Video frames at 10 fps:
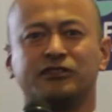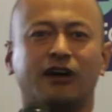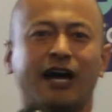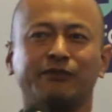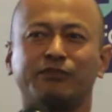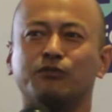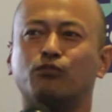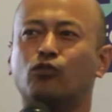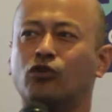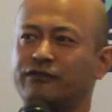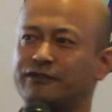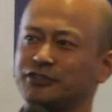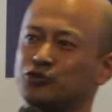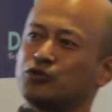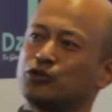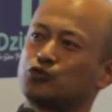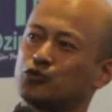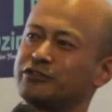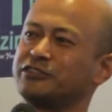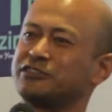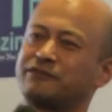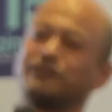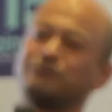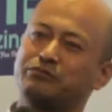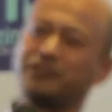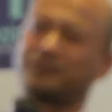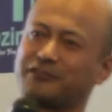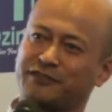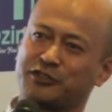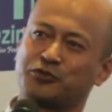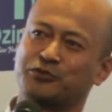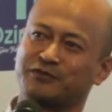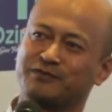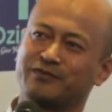iPay morphed into a totally different beast of its own.